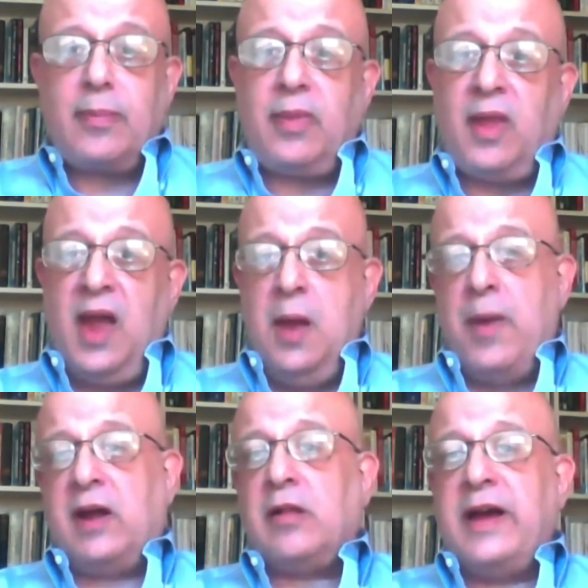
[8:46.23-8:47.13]
and my
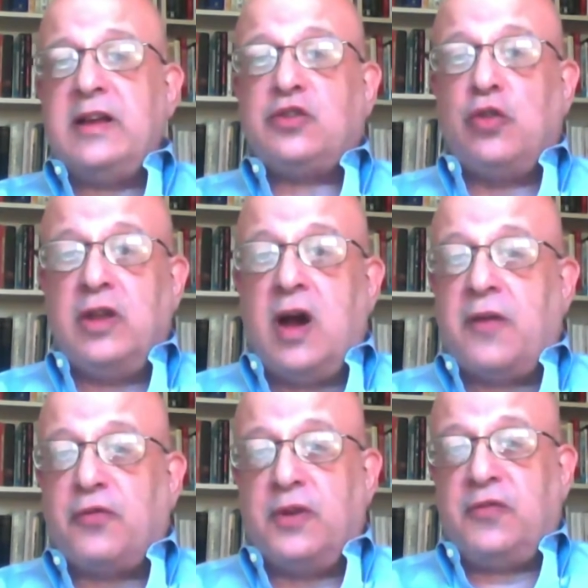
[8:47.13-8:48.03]
client's only
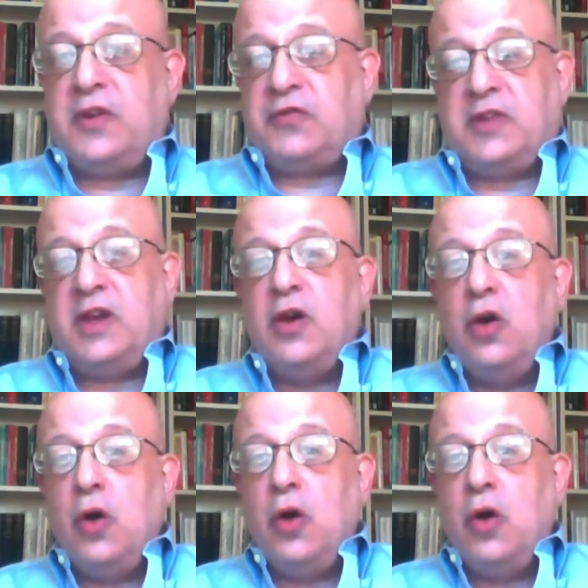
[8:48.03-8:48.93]
offering 50,
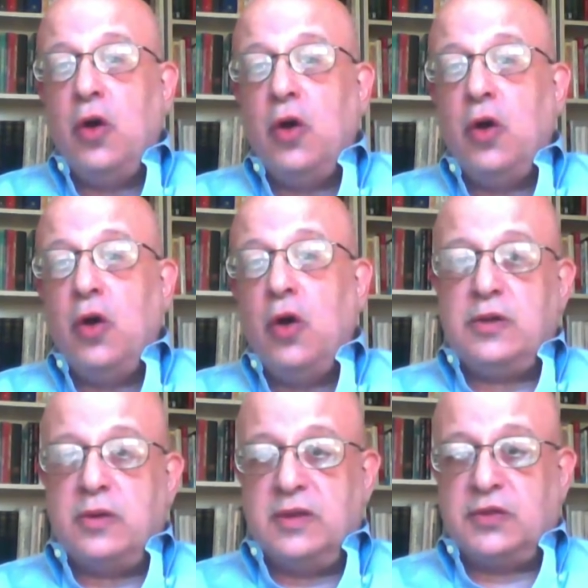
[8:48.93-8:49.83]
what are we
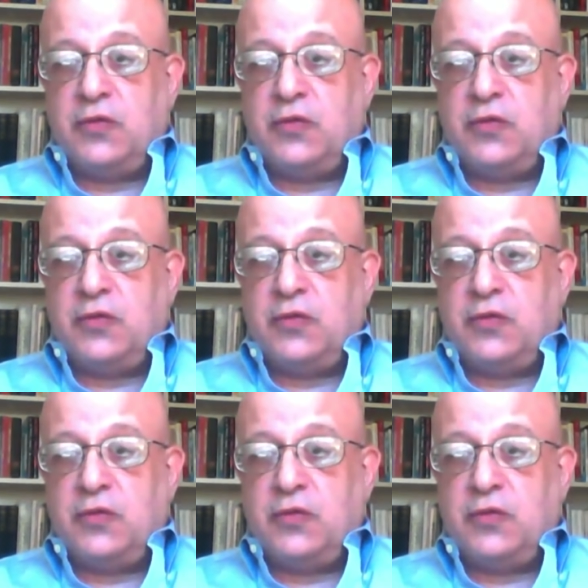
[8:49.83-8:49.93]
doing this for?